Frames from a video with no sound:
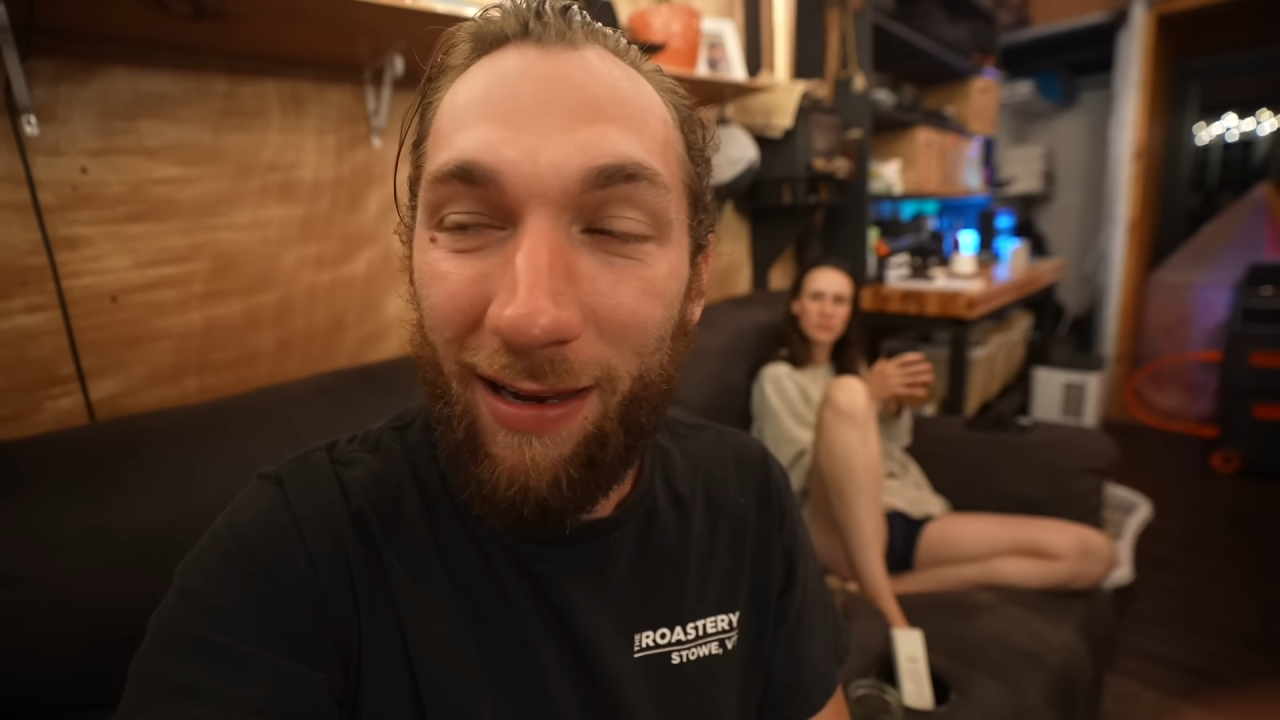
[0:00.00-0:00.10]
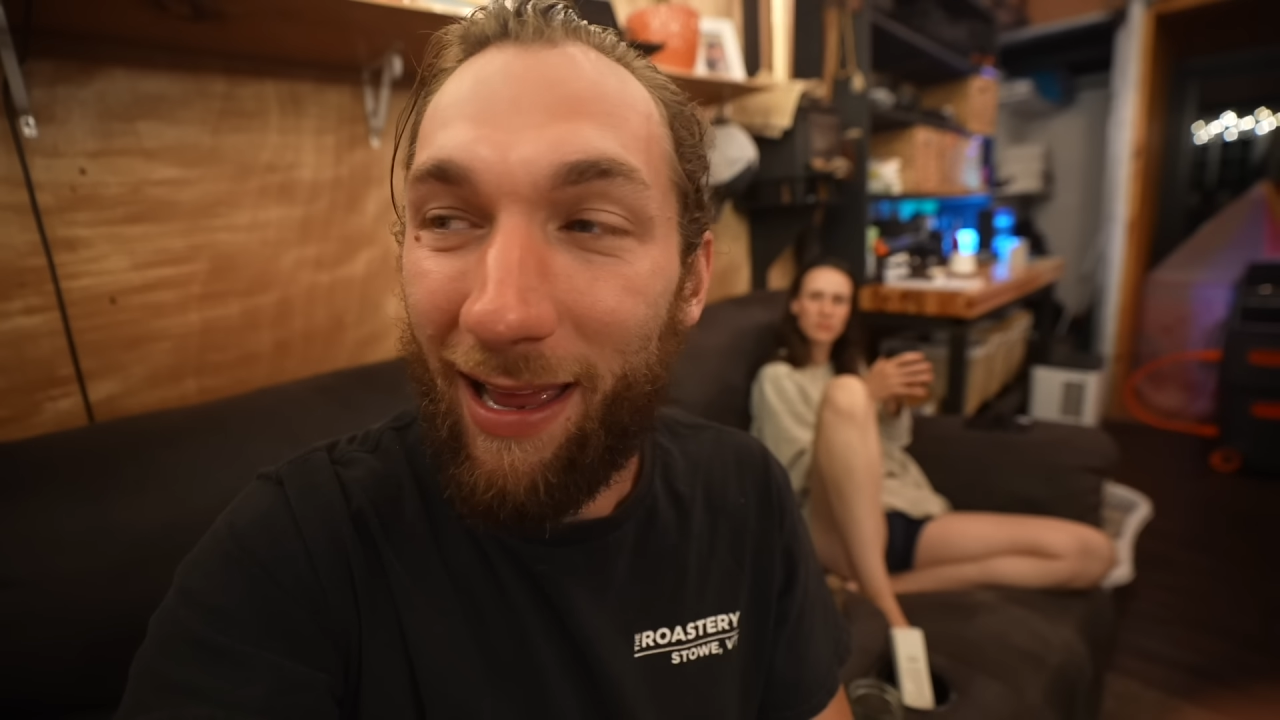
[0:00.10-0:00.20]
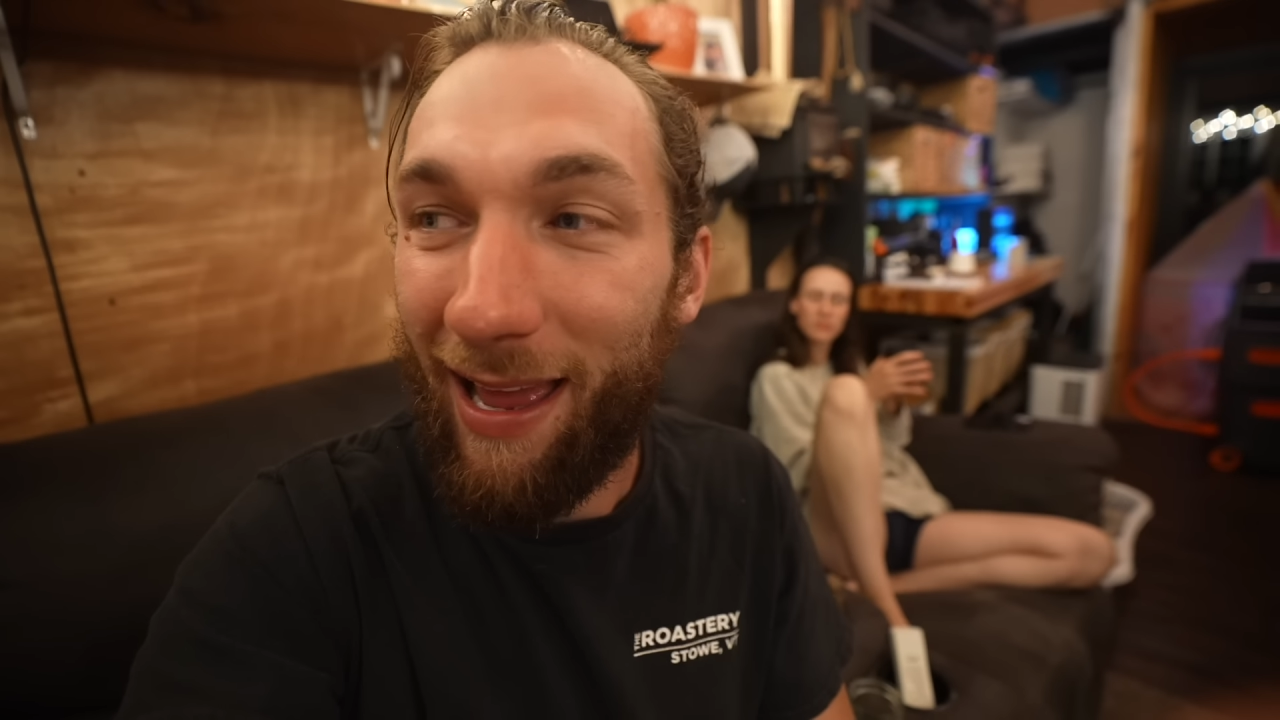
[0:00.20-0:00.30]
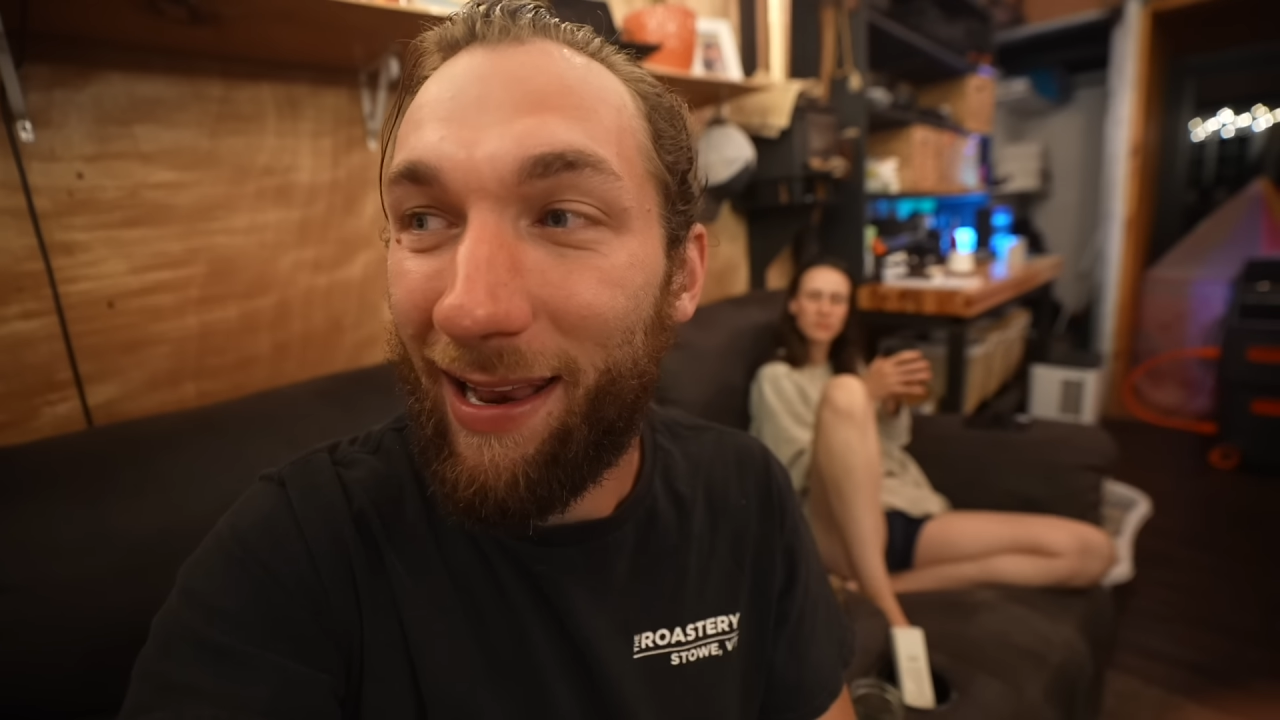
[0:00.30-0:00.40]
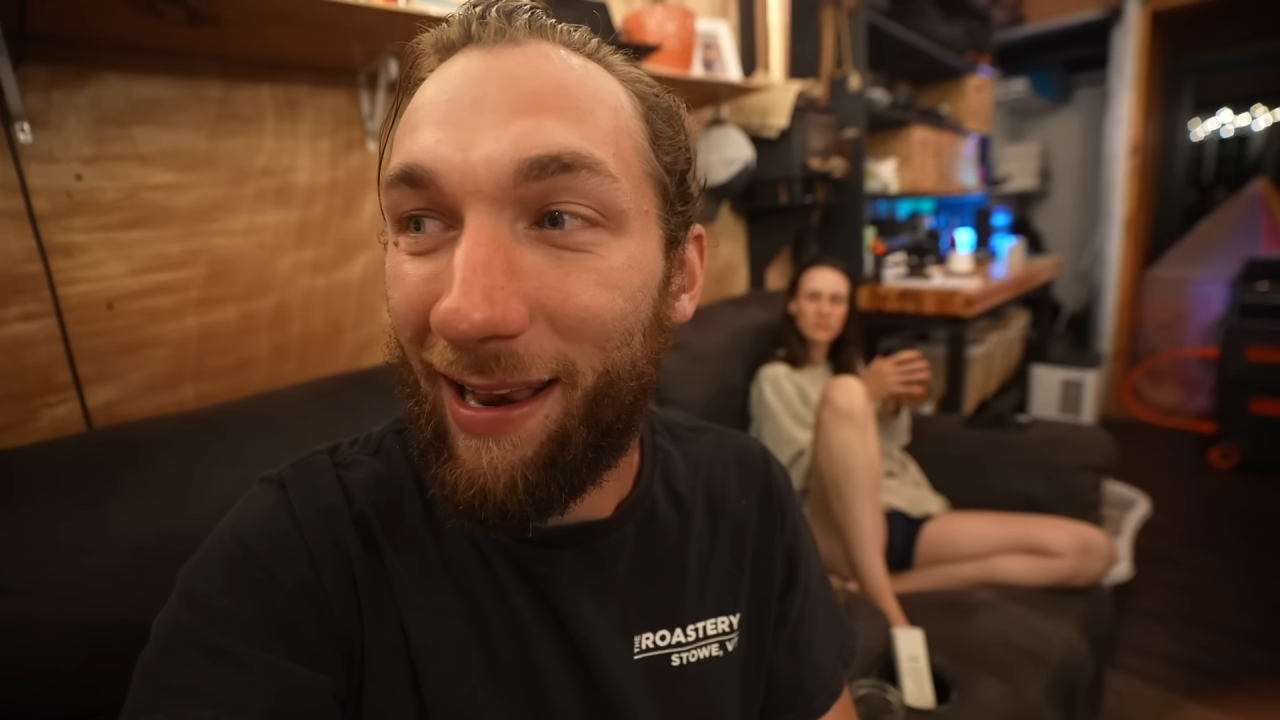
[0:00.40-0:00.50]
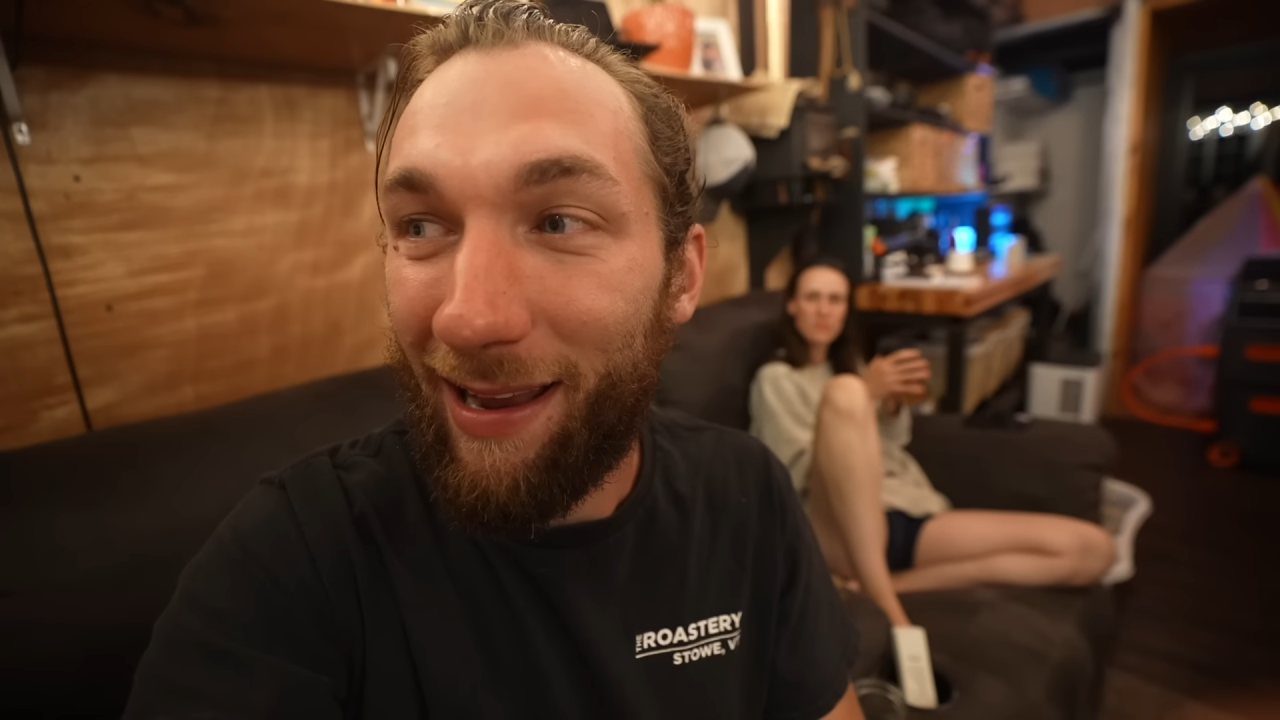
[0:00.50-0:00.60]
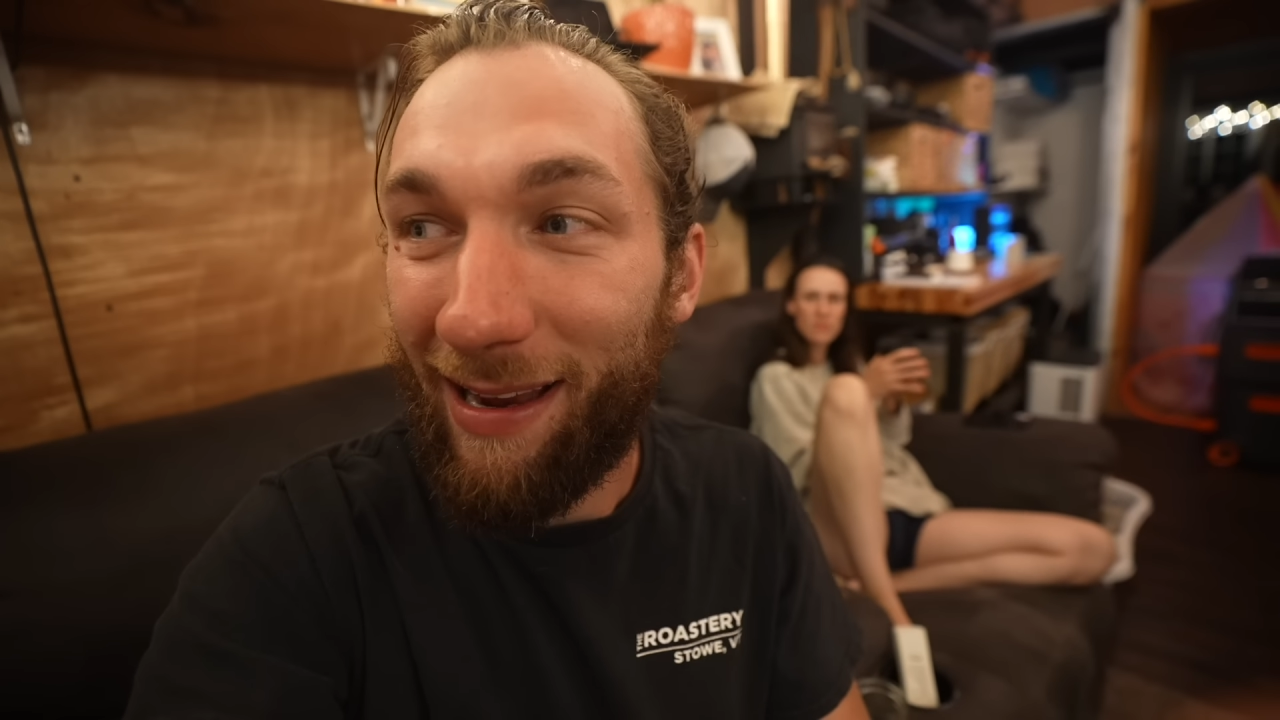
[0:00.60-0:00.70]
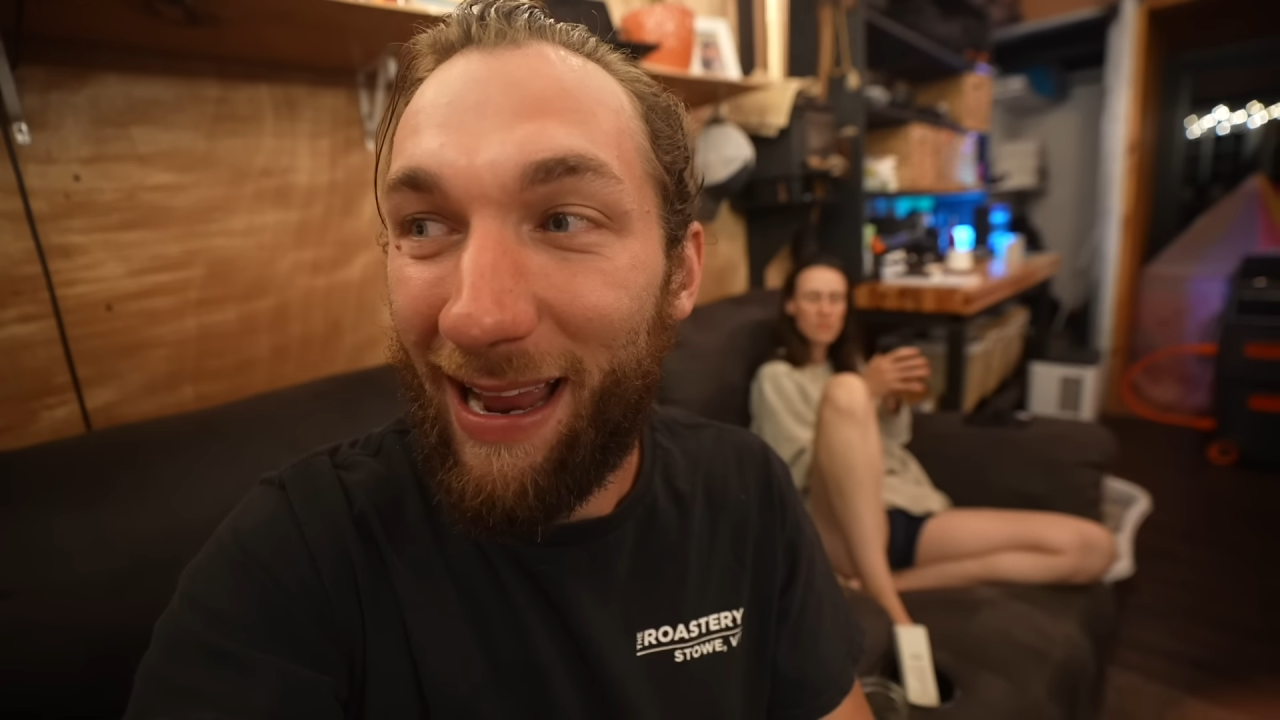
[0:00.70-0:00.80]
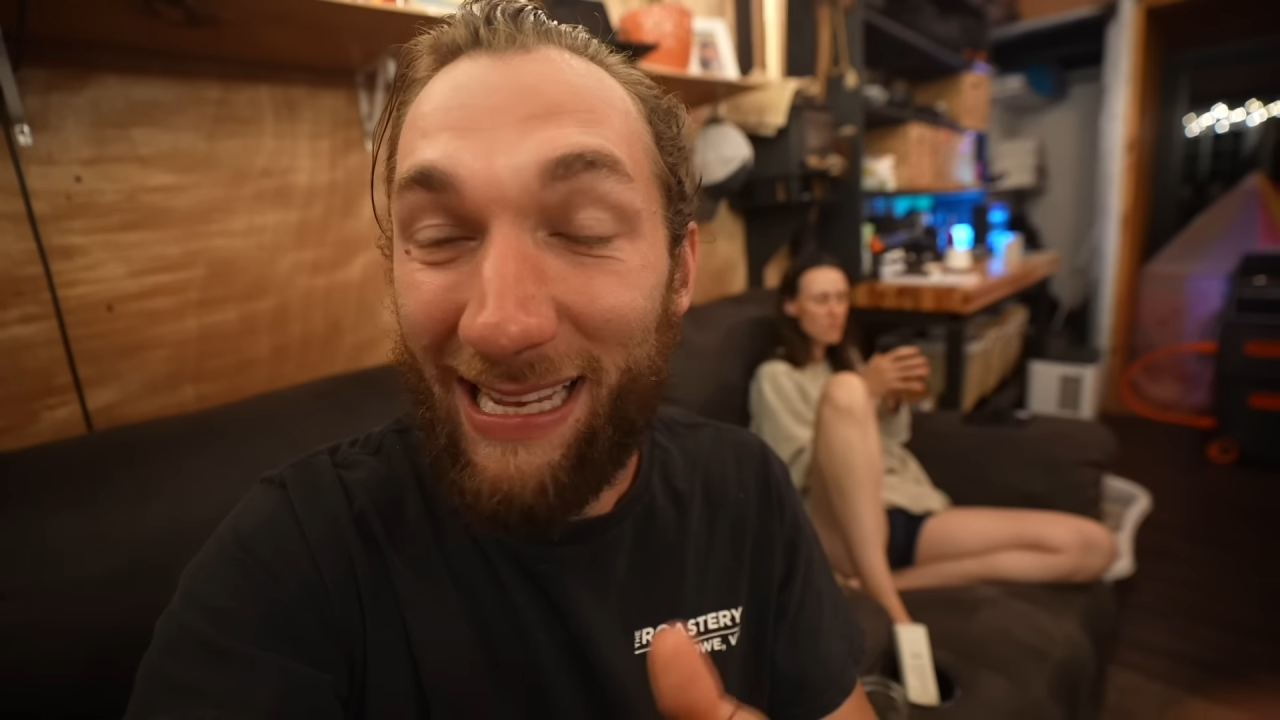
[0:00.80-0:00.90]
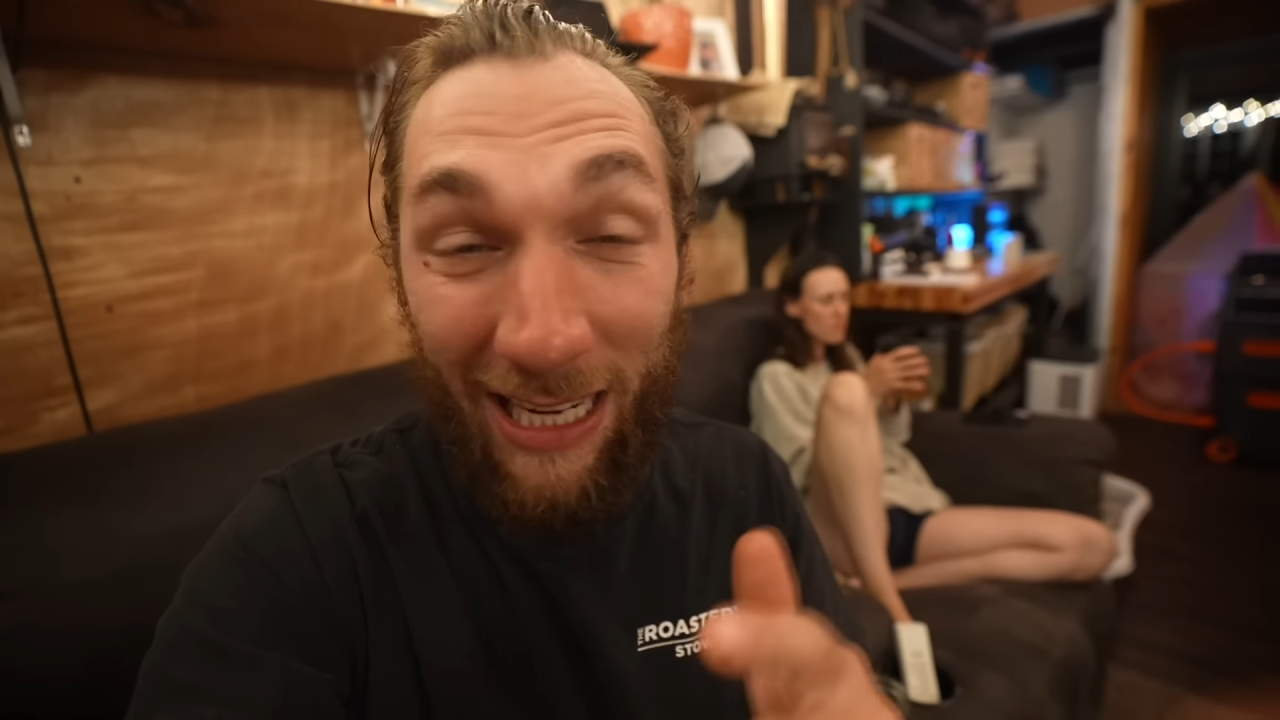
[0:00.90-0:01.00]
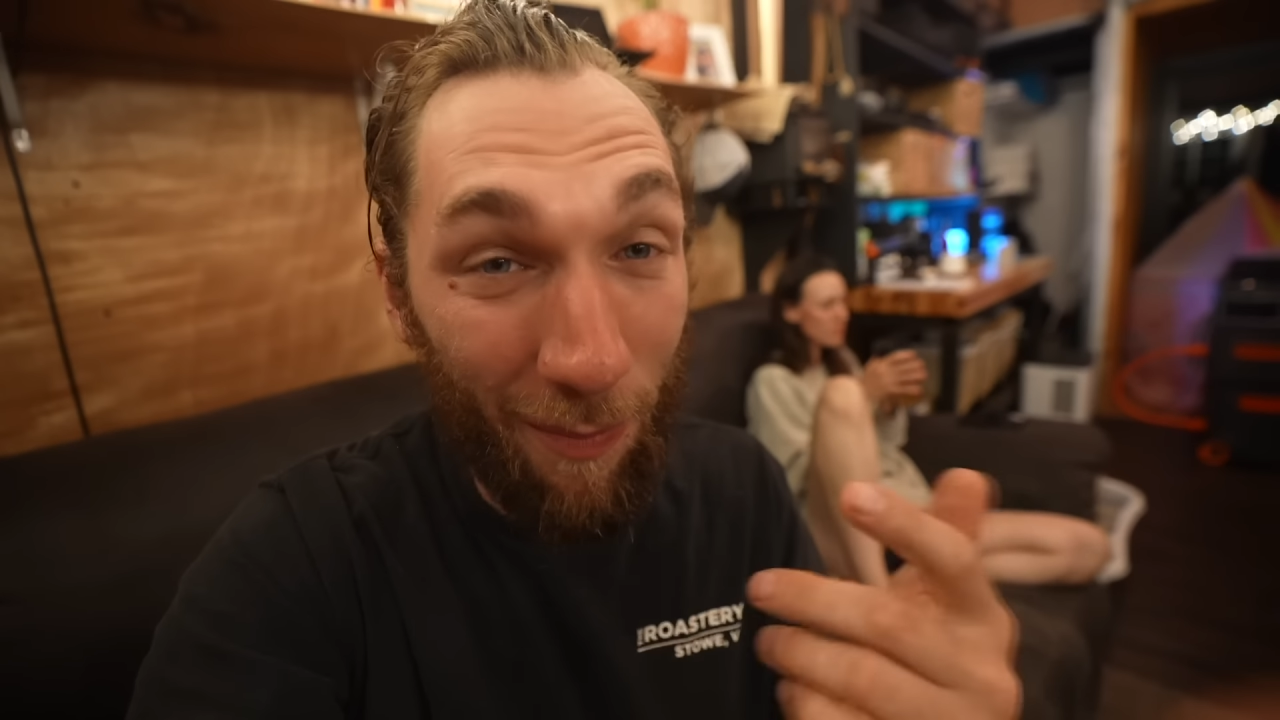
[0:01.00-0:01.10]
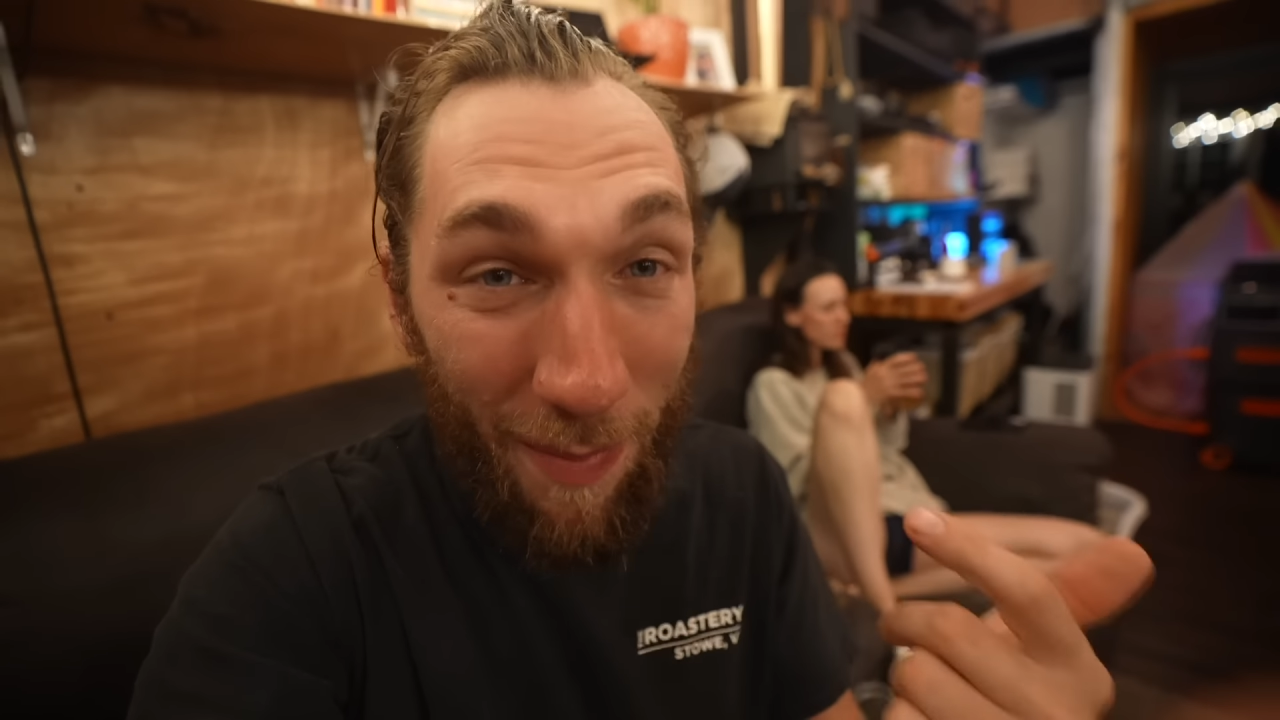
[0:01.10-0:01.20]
And it's helped